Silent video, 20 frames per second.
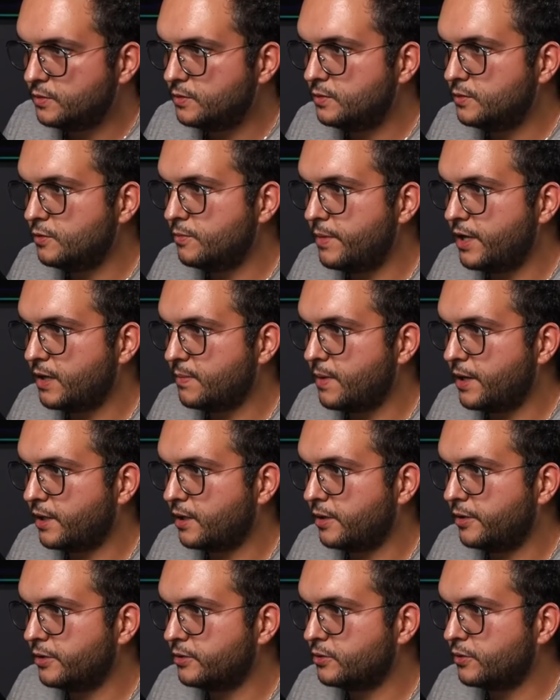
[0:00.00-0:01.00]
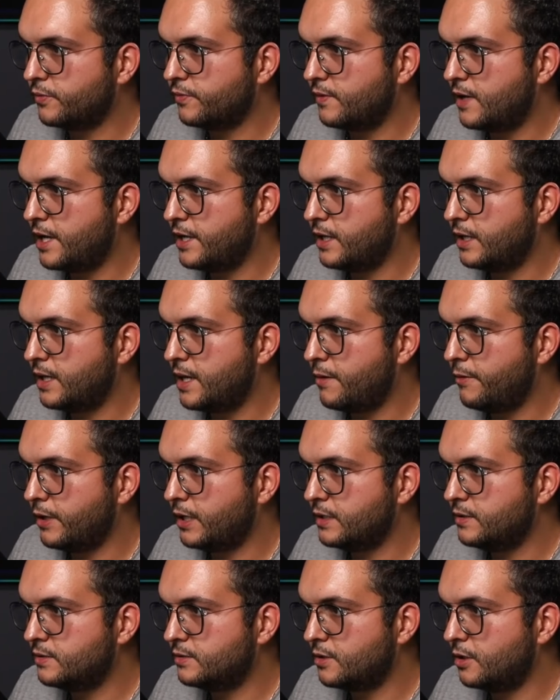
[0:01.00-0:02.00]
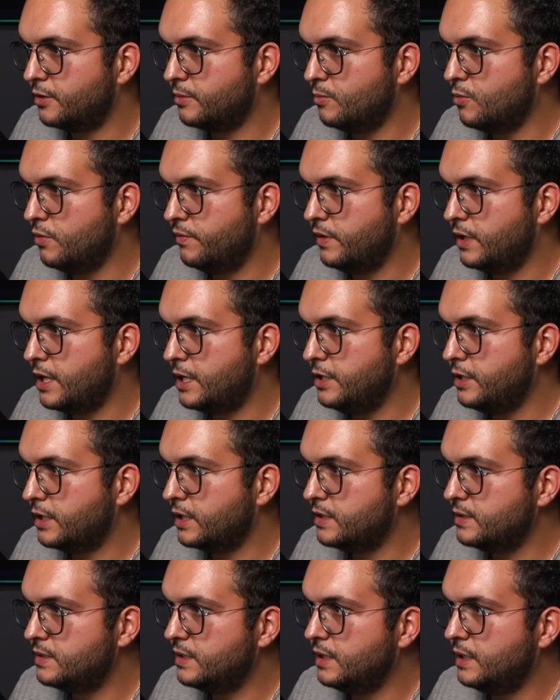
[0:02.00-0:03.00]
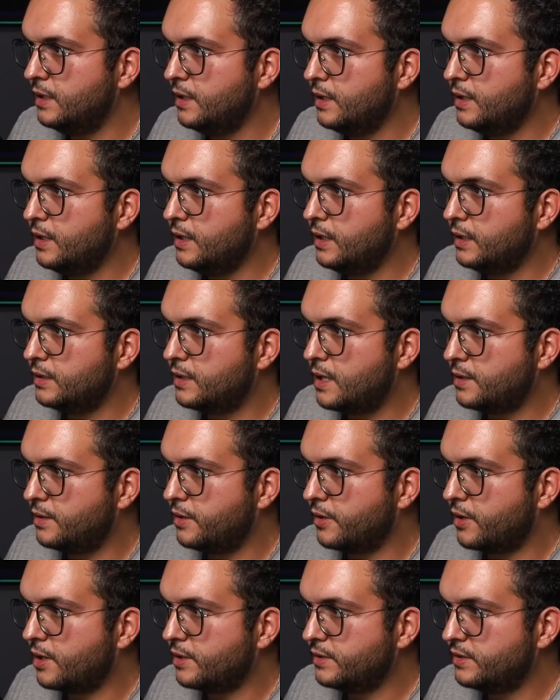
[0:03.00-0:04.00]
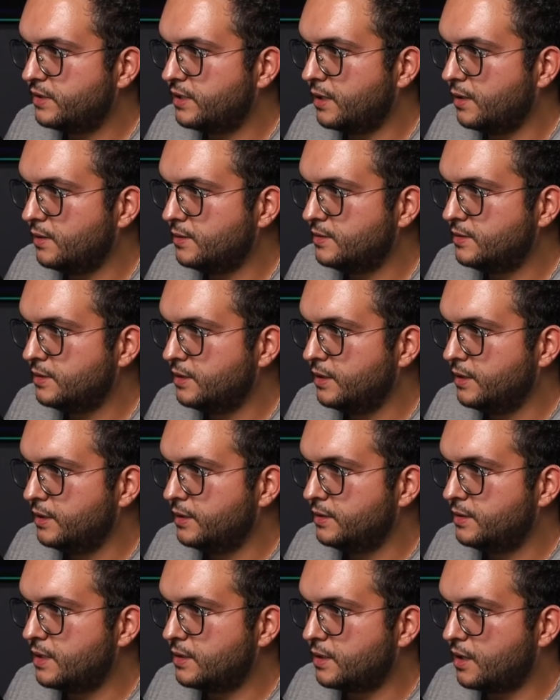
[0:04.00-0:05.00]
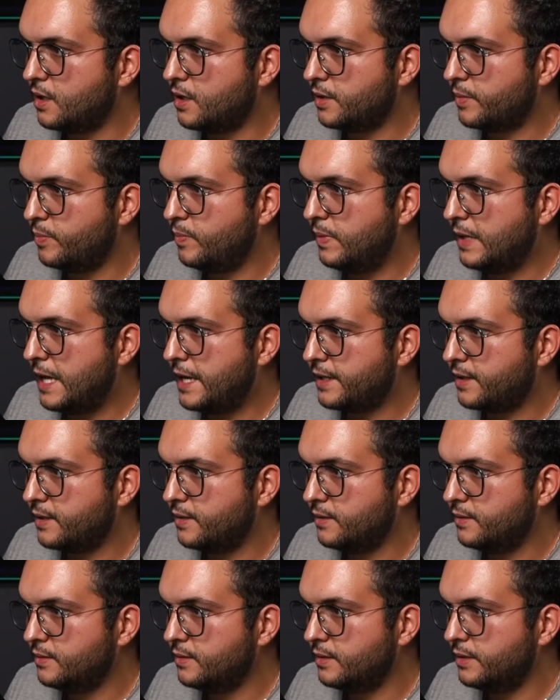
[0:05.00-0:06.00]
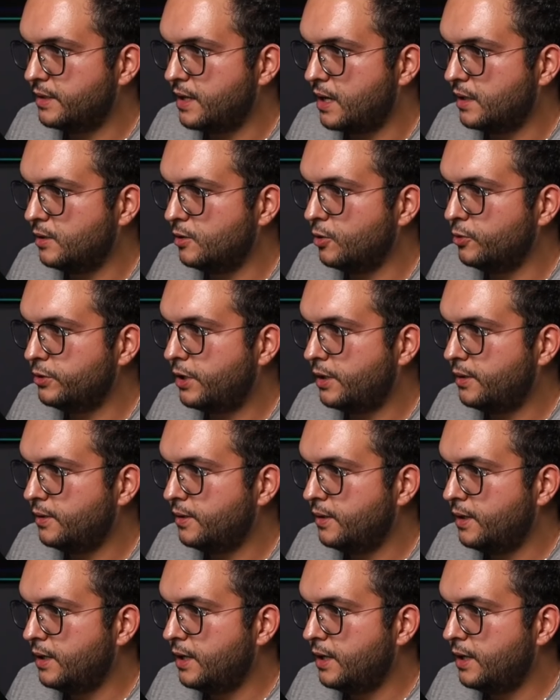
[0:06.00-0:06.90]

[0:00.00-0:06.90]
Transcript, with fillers: to make my character fly, and now I can start moving, and you can see that there are cells that are black and unloaded,